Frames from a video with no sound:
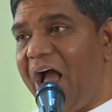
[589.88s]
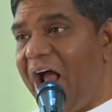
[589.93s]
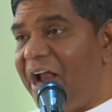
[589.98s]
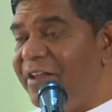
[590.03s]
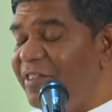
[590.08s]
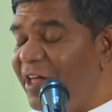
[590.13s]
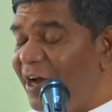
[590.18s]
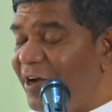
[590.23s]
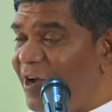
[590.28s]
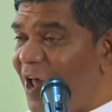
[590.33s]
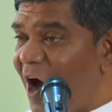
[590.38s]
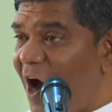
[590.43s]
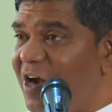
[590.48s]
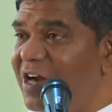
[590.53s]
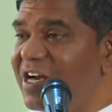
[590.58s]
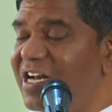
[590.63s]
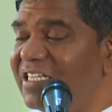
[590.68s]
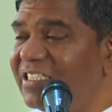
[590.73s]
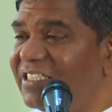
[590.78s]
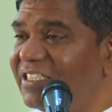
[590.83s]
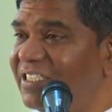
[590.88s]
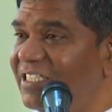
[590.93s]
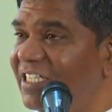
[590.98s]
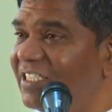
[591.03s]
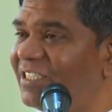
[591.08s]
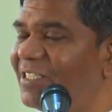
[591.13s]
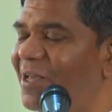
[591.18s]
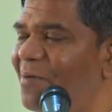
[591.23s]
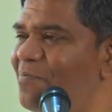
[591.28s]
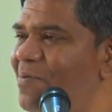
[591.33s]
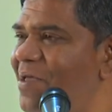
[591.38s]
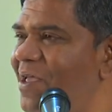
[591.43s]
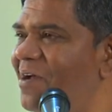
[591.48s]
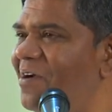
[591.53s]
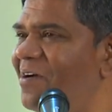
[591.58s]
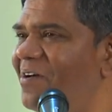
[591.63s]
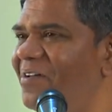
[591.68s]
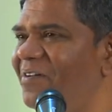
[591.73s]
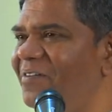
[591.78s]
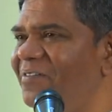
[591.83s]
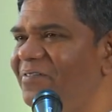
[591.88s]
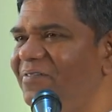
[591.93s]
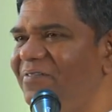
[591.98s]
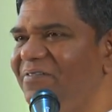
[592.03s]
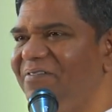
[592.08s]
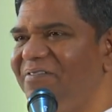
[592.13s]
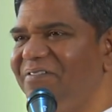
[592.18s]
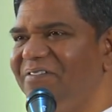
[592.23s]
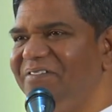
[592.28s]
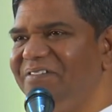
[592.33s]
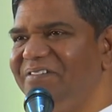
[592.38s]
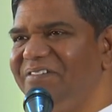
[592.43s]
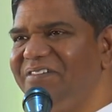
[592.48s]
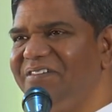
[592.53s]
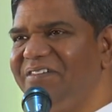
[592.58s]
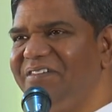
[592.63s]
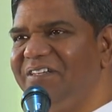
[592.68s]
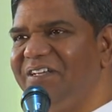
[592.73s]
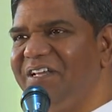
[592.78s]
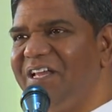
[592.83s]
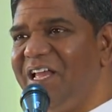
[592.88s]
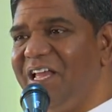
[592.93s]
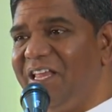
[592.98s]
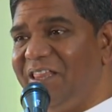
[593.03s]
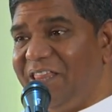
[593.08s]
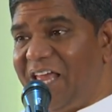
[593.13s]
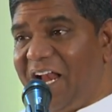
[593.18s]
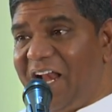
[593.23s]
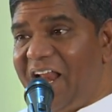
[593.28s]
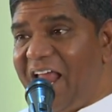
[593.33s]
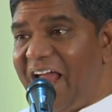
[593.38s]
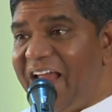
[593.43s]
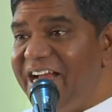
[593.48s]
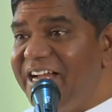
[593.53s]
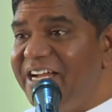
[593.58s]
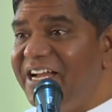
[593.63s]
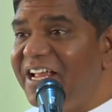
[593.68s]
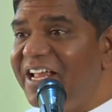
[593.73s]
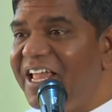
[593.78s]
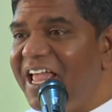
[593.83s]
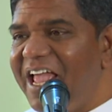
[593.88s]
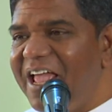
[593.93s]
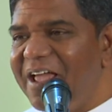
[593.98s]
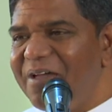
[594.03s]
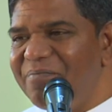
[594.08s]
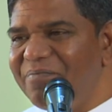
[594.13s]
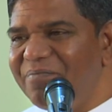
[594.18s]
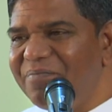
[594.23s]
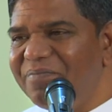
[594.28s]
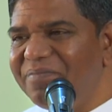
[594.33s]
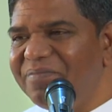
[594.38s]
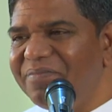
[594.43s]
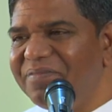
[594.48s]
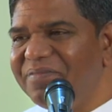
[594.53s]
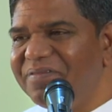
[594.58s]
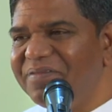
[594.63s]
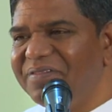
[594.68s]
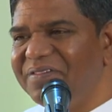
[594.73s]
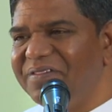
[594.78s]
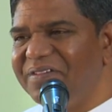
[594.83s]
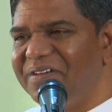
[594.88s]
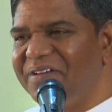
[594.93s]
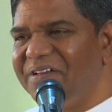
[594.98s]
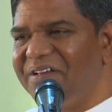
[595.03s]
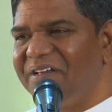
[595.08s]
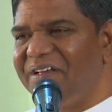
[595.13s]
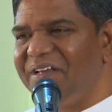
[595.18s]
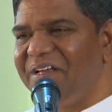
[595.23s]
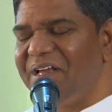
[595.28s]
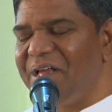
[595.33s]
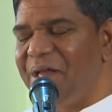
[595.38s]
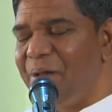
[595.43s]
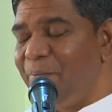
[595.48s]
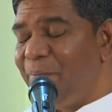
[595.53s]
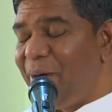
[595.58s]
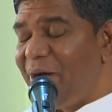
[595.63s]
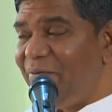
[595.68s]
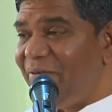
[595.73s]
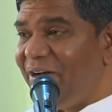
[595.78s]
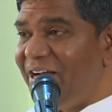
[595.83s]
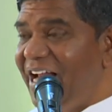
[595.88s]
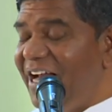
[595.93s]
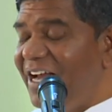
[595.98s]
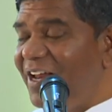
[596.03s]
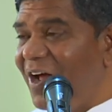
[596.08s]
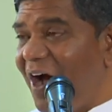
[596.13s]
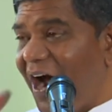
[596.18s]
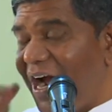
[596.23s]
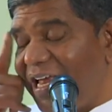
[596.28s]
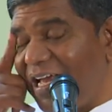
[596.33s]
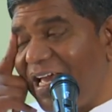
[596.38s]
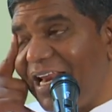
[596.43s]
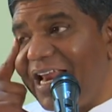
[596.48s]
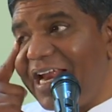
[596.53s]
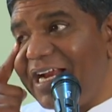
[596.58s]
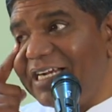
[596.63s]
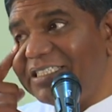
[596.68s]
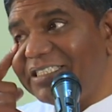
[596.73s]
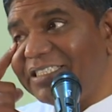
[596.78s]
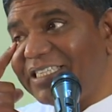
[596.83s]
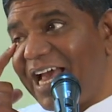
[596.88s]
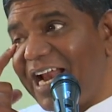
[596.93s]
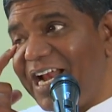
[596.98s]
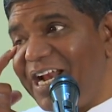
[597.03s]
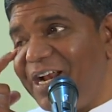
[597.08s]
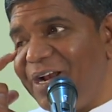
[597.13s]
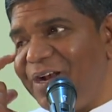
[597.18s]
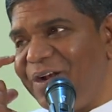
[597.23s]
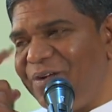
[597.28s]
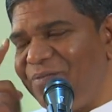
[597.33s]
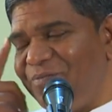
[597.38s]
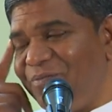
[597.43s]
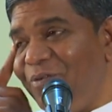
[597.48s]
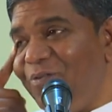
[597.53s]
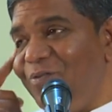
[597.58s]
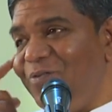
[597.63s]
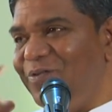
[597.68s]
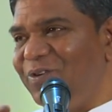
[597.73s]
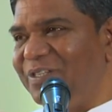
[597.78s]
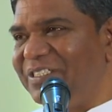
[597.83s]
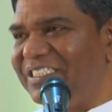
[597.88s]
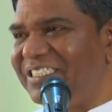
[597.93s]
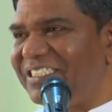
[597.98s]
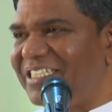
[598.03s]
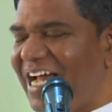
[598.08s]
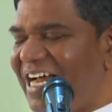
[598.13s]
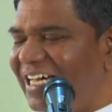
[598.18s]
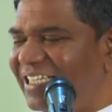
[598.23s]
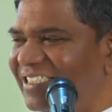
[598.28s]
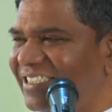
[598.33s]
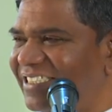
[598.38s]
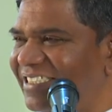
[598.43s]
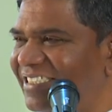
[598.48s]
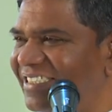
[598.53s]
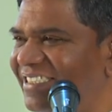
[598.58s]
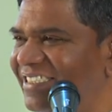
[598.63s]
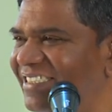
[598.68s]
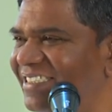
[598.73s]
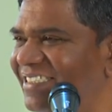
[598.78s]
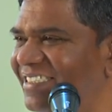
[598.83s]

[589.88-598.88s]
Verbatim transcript: And the darkness disappeared. The light came. But when did God create sun, moon, stars?